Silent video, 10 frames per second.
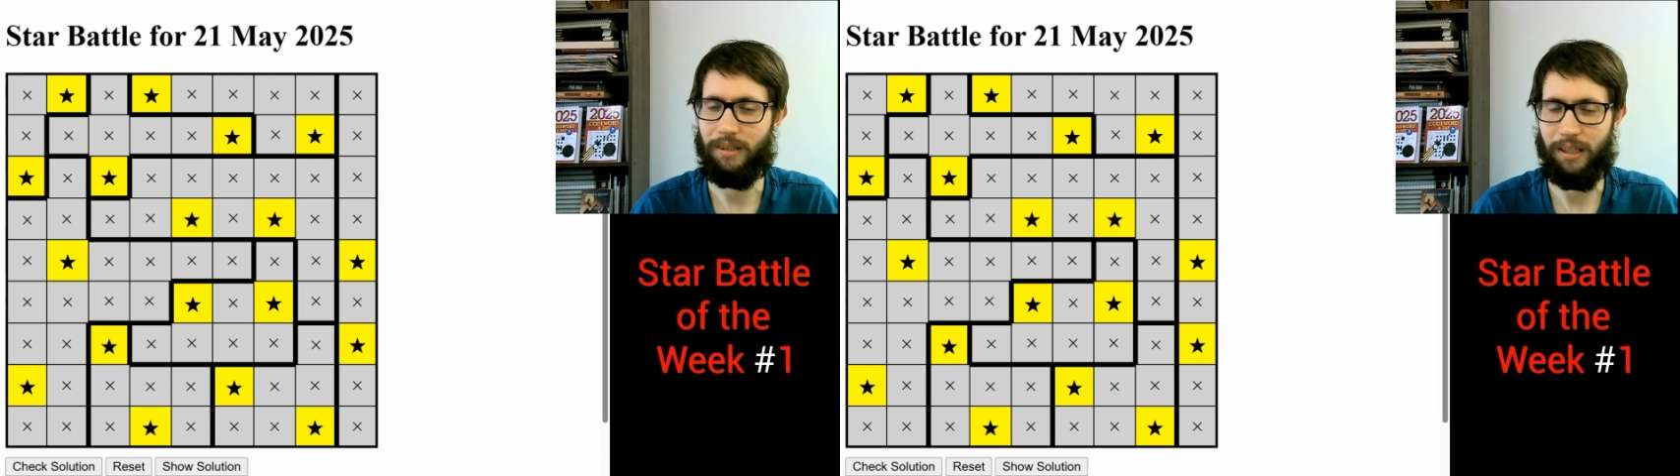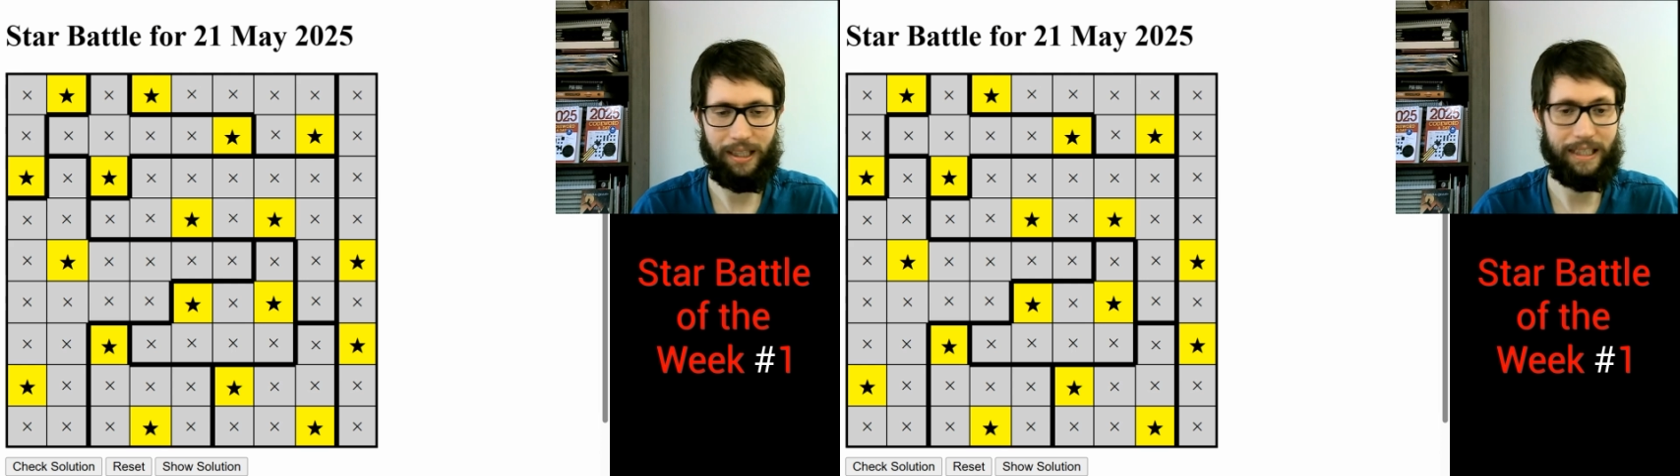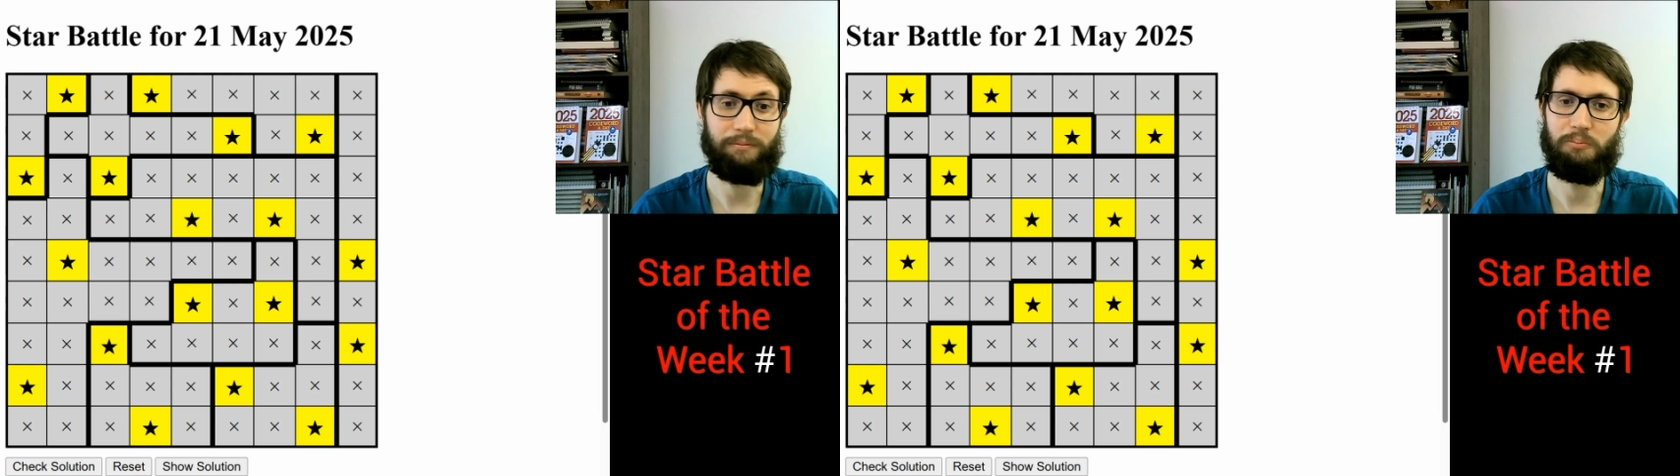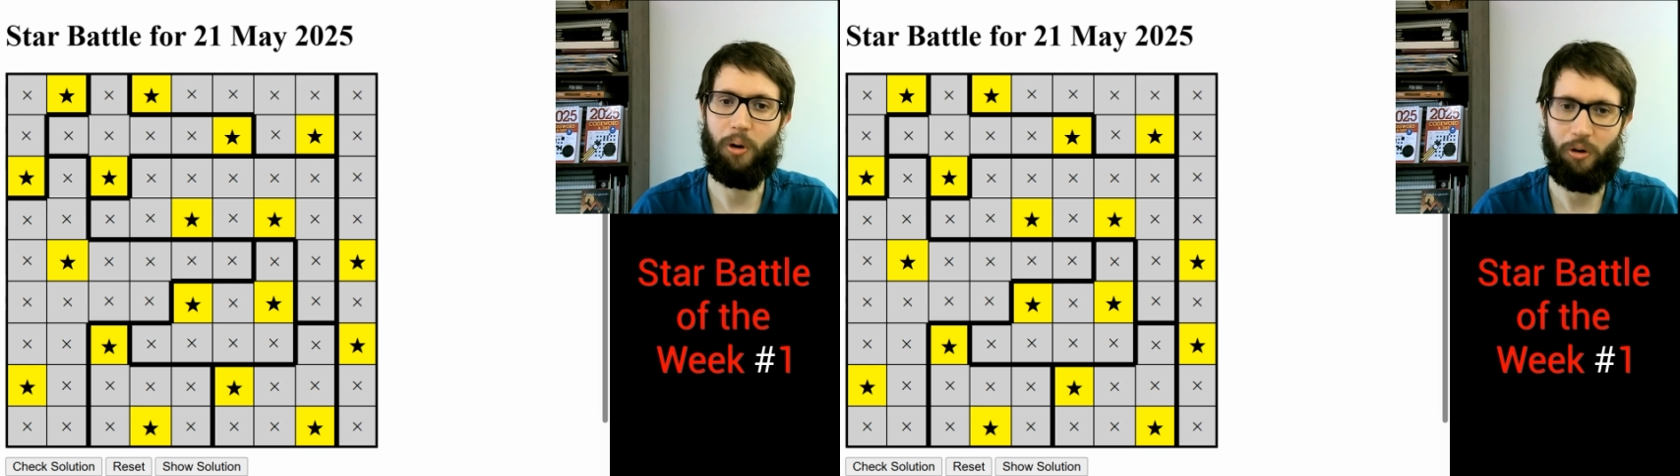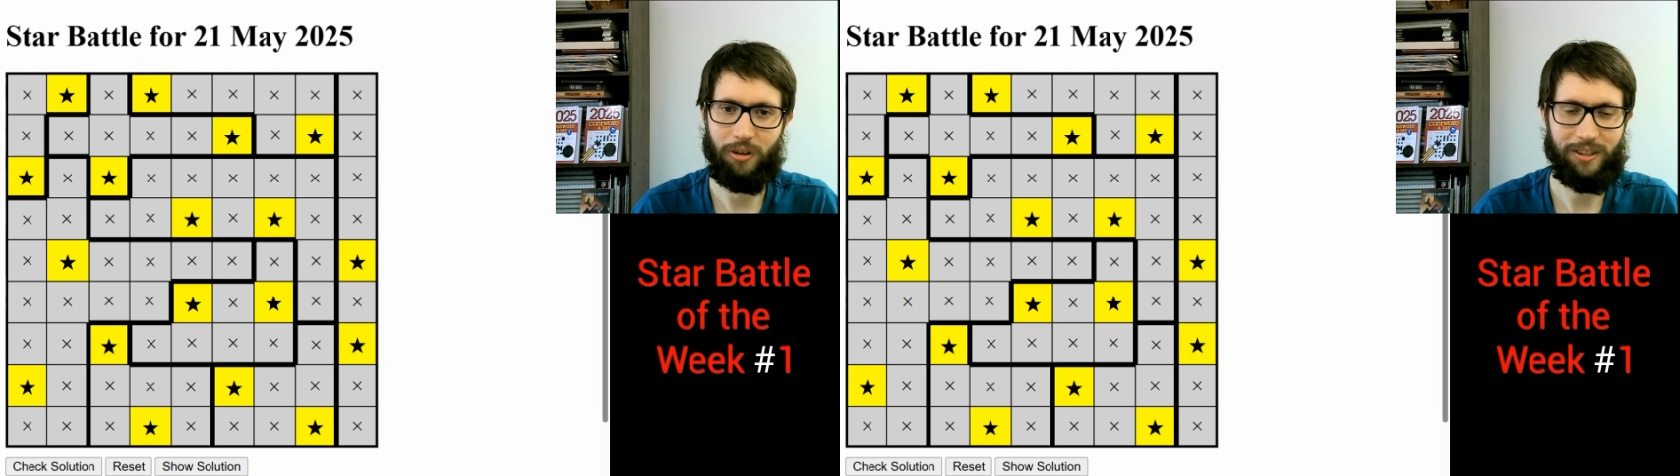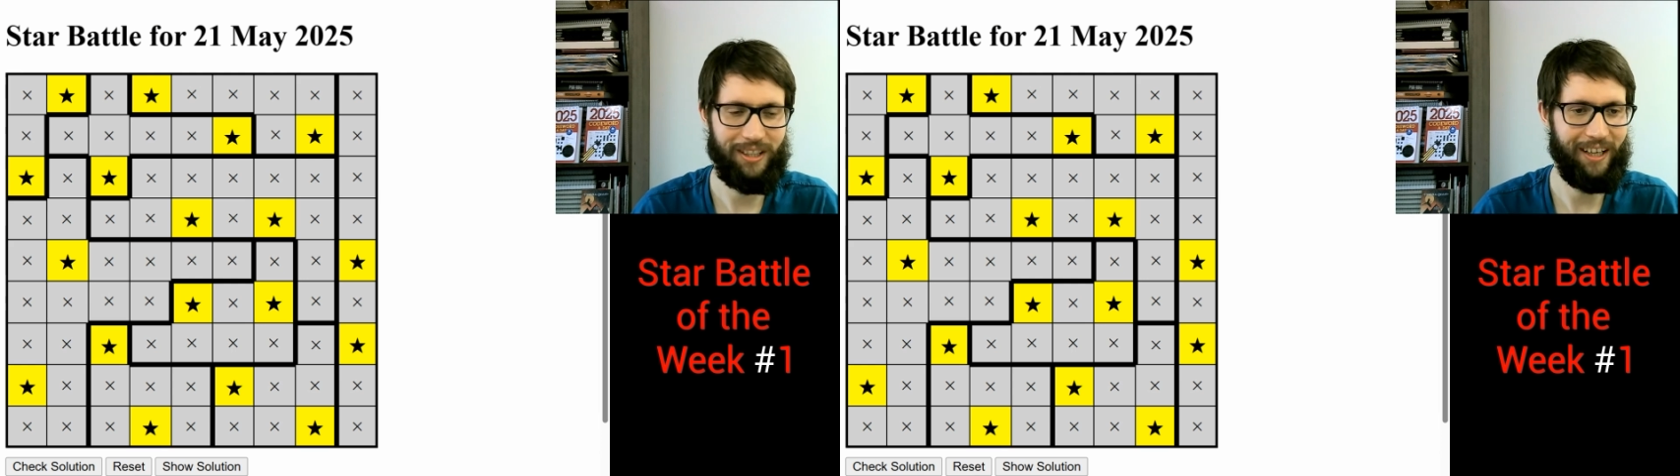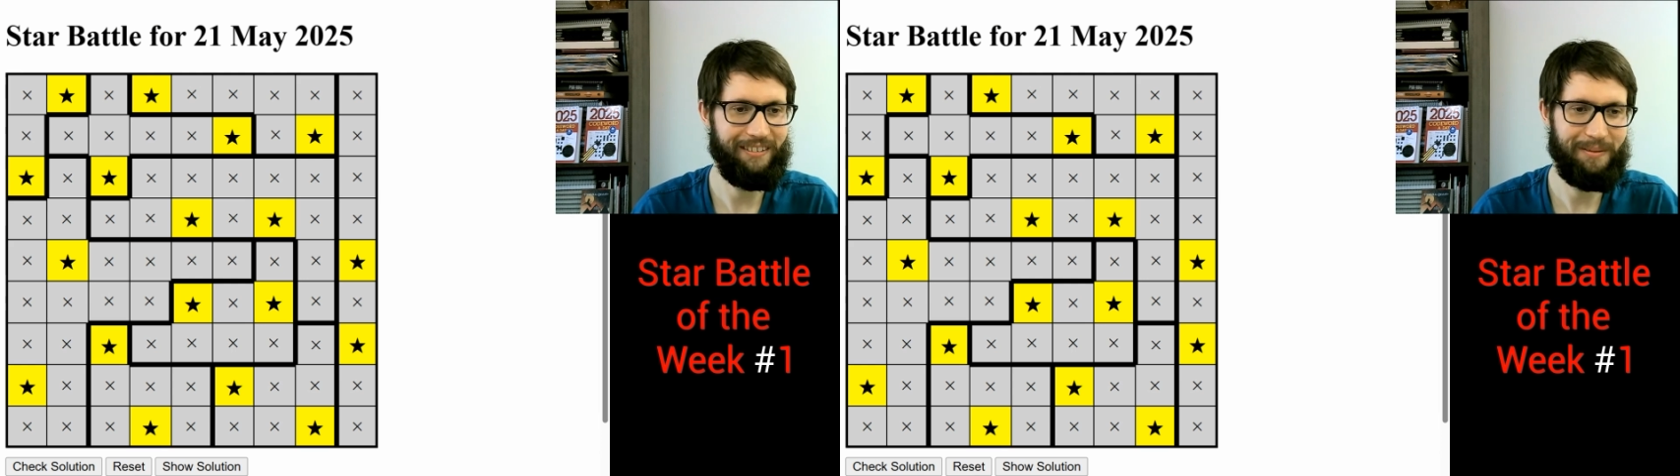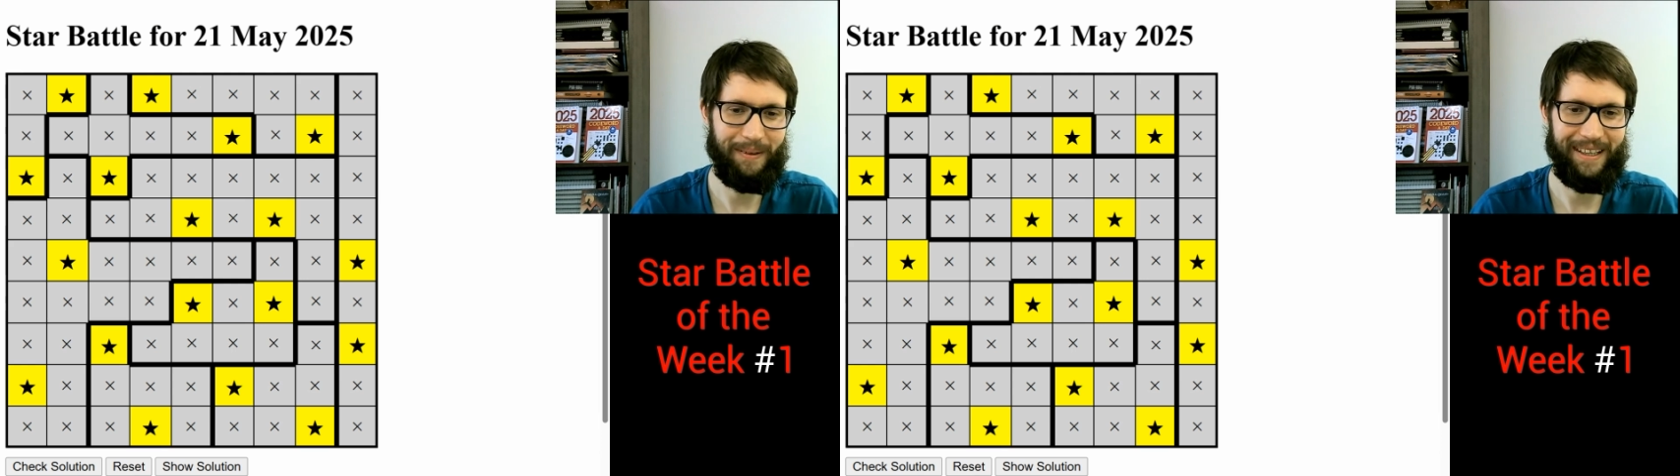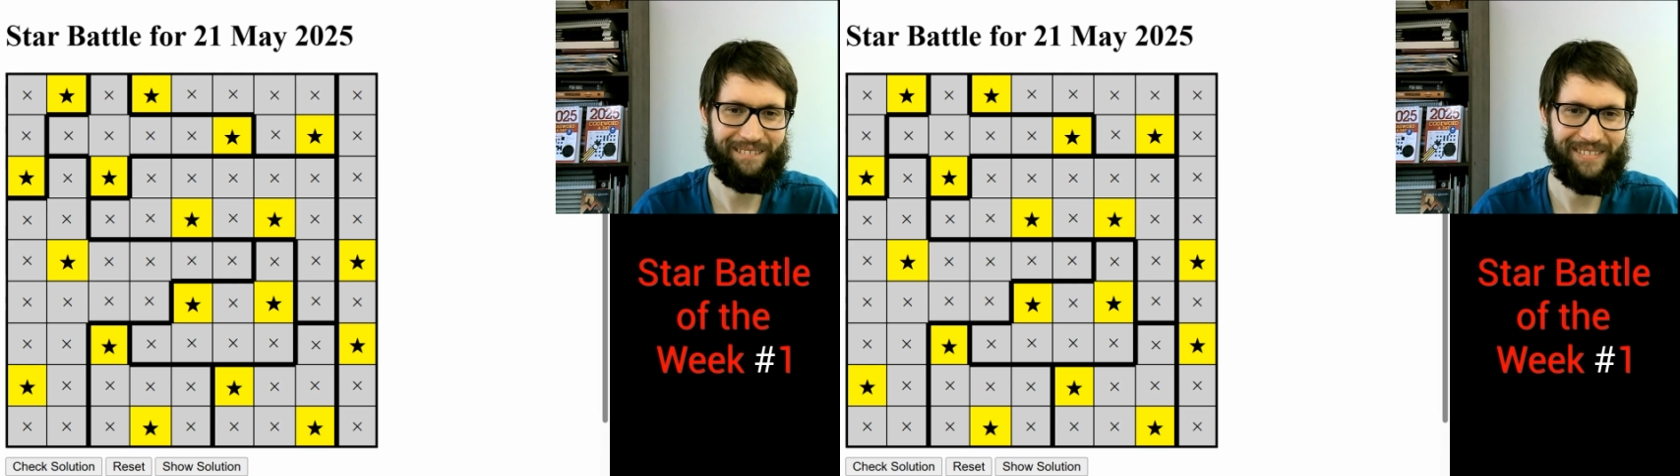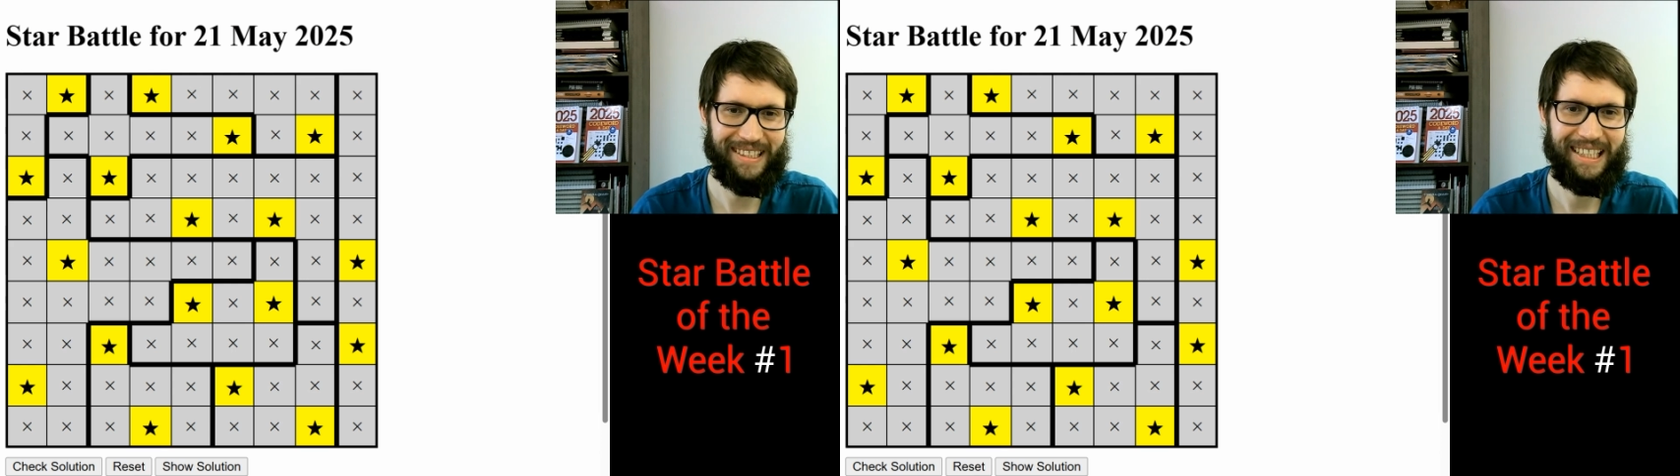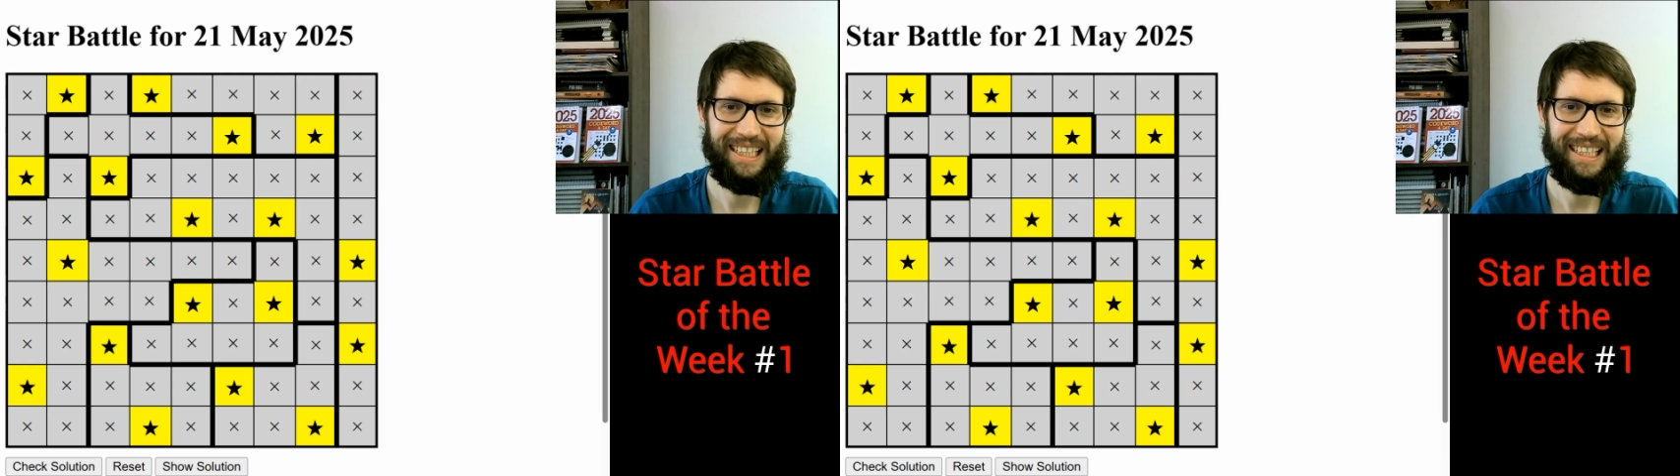even more slow, perhaps.